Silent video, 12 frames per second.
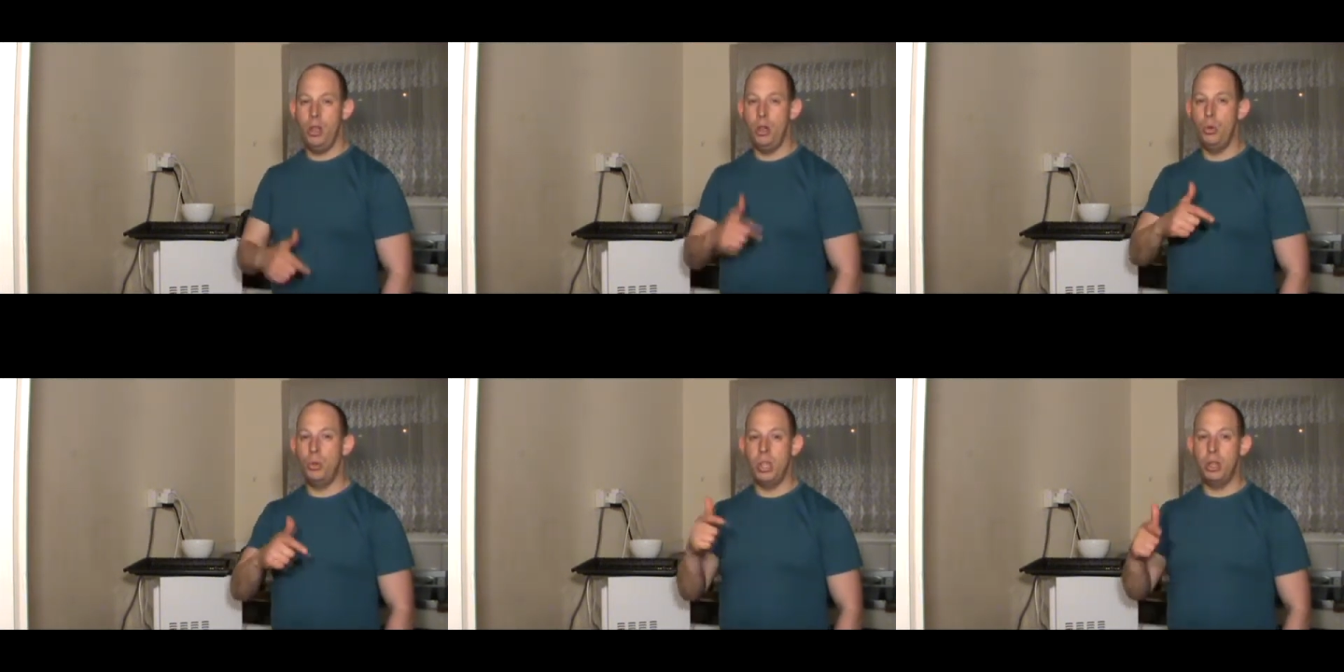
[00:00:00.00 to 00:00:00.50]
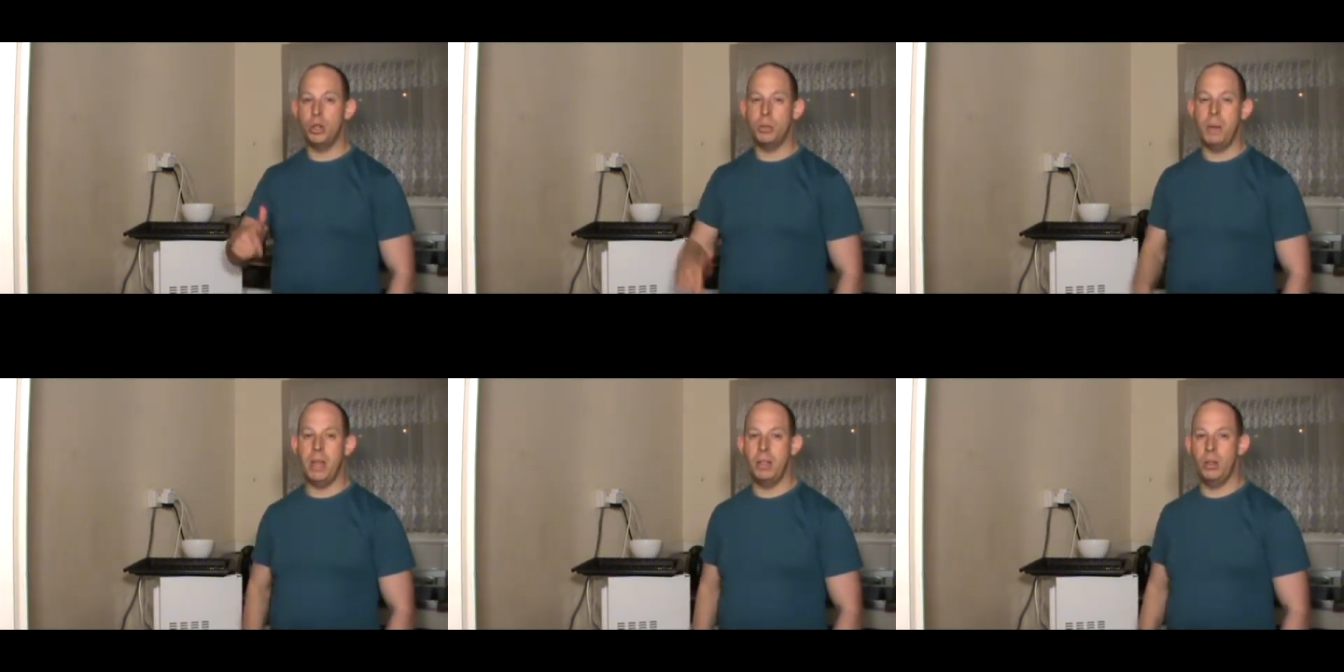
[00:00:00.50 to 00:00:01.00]
Who do you
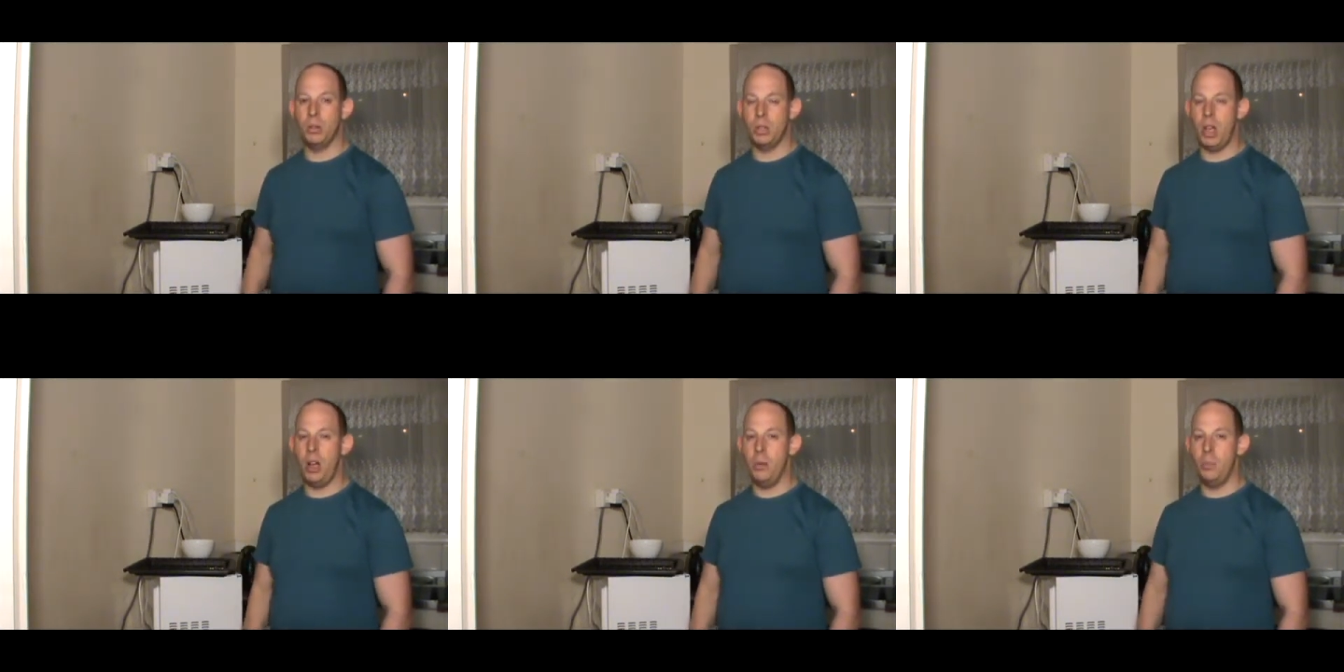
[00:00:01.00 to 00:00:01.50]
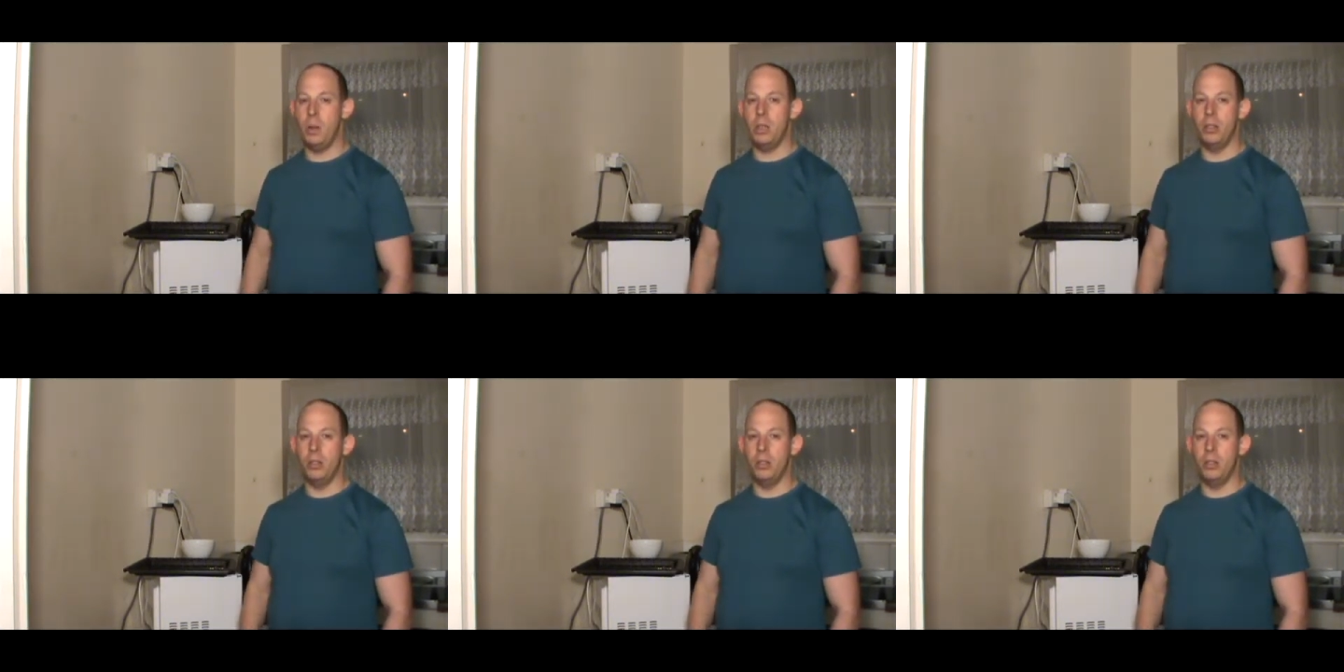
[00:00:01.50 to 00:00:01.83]
spend your time with?